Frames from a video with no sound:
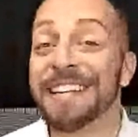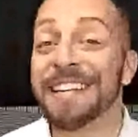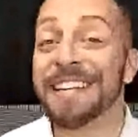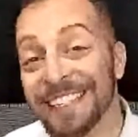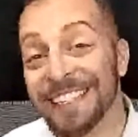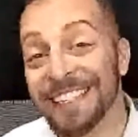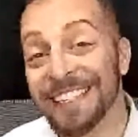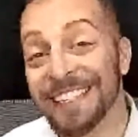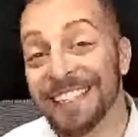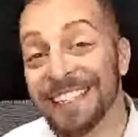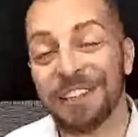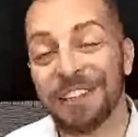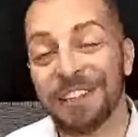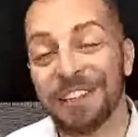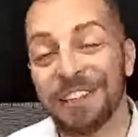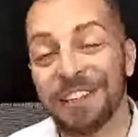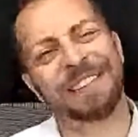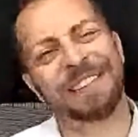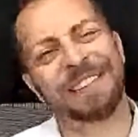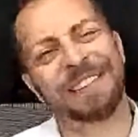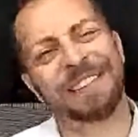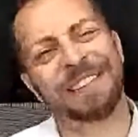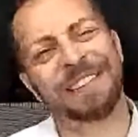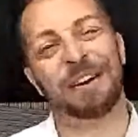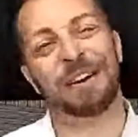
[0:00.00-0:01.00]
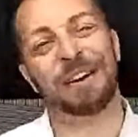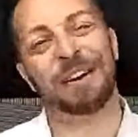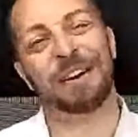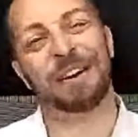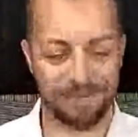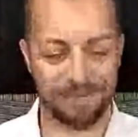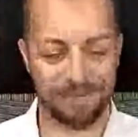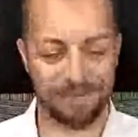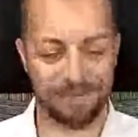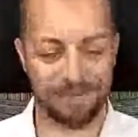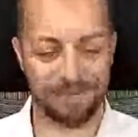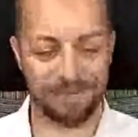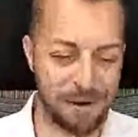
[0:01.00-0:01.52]
essentially? No,
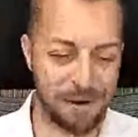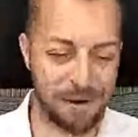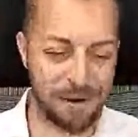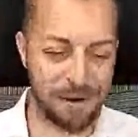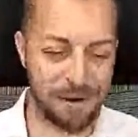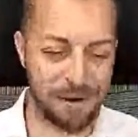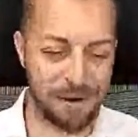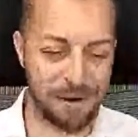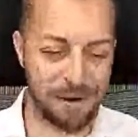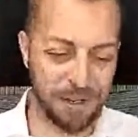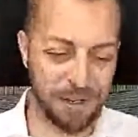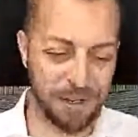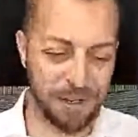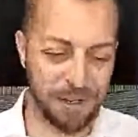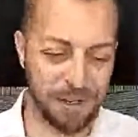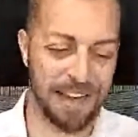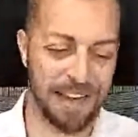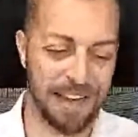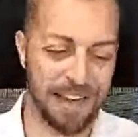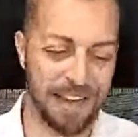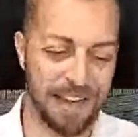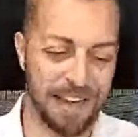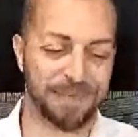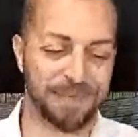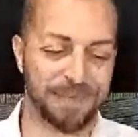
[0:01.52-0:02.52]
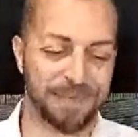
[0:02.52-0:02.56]
no, of course not